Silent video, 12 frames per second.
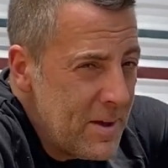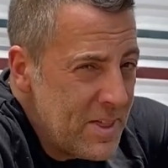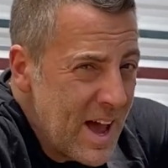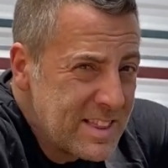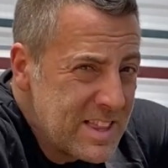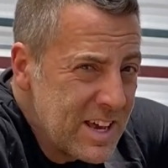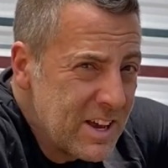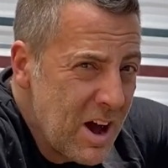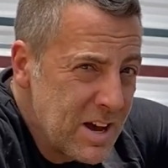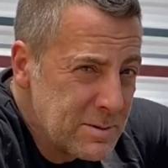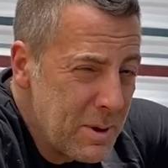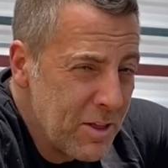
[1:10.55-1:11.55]
That thing
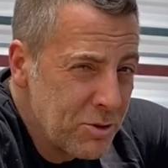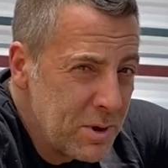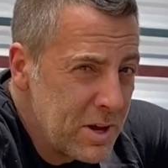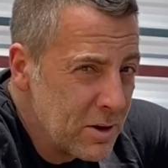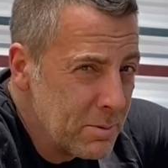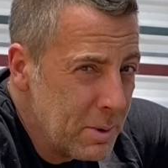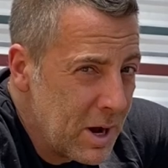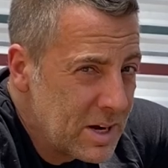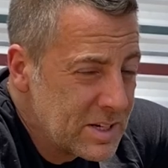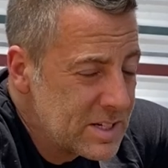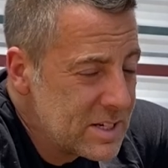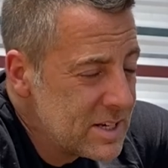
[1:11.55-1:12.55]
costs about 300
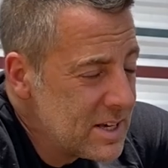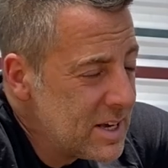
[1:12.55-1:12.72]
bucks,